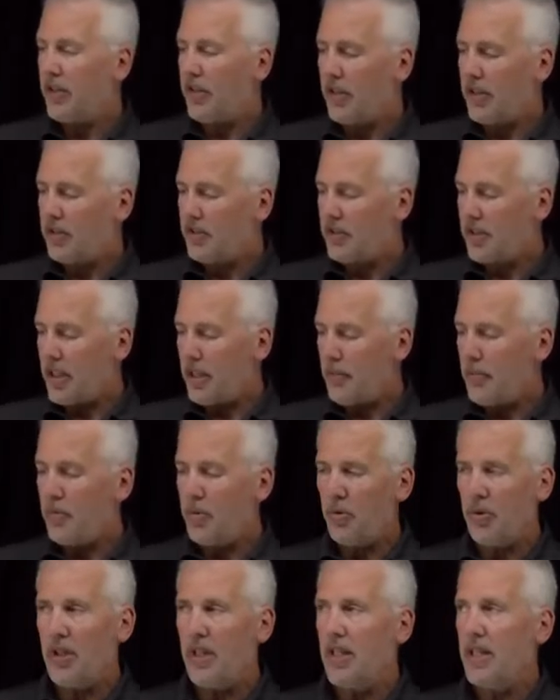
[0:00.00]
I'll skim
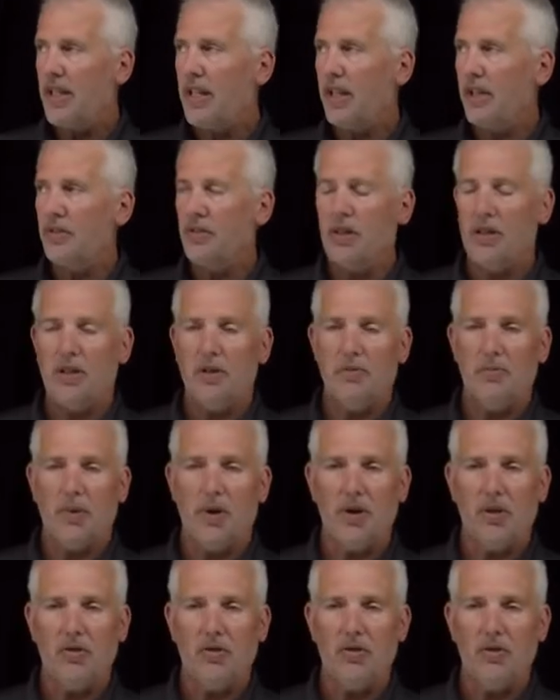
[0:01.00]
through the details of this
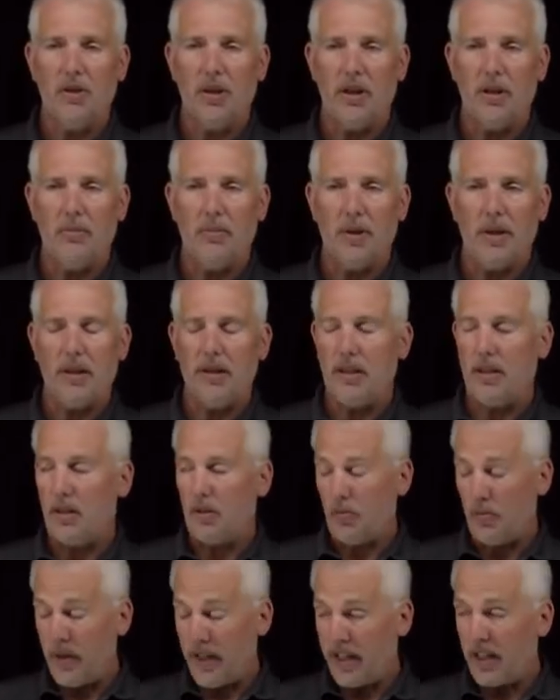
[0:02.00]
particle a, in a
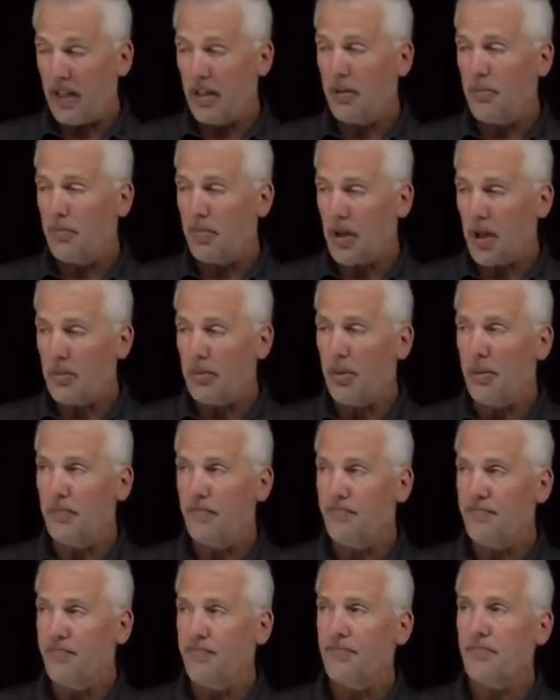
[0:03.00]
ring
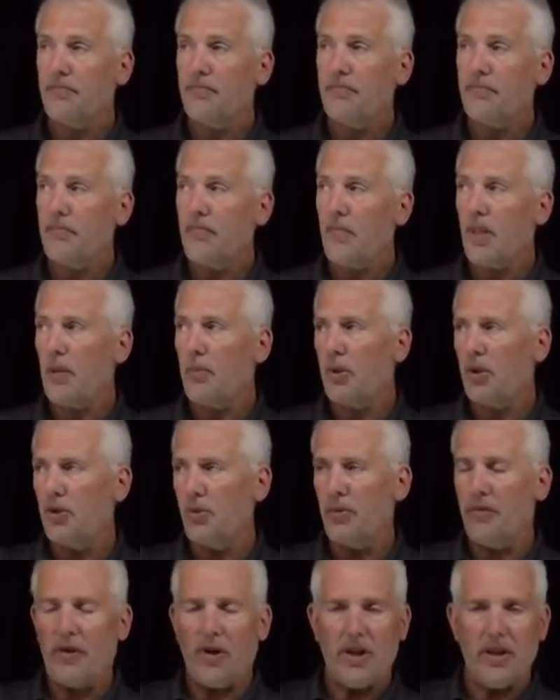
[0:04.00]
problem because
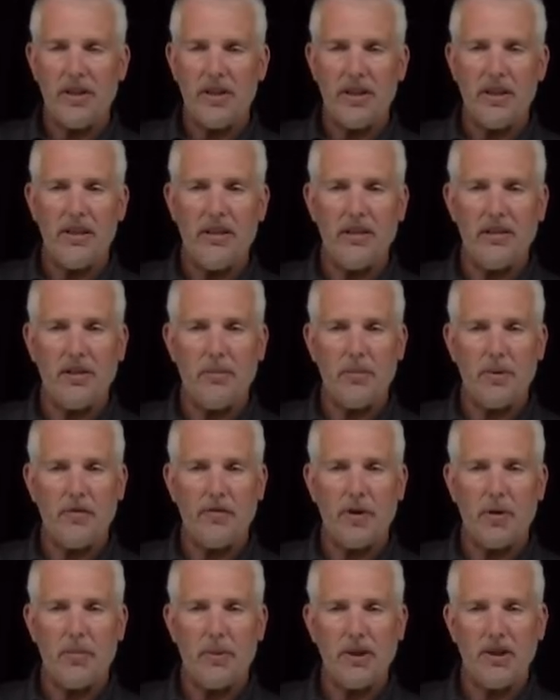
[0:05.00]
we've already seen something
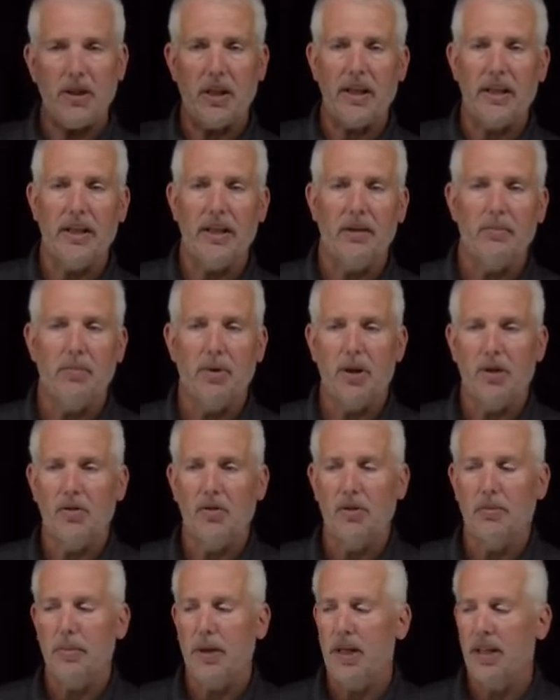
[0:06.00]
very much like it in particle
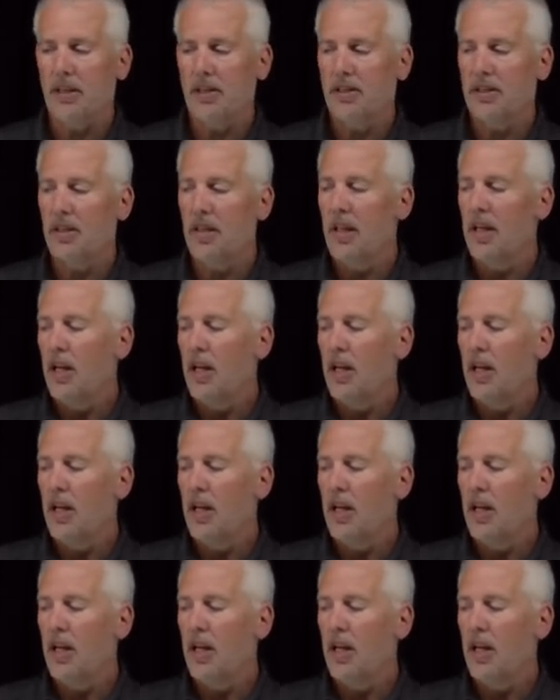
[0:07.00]
in a box.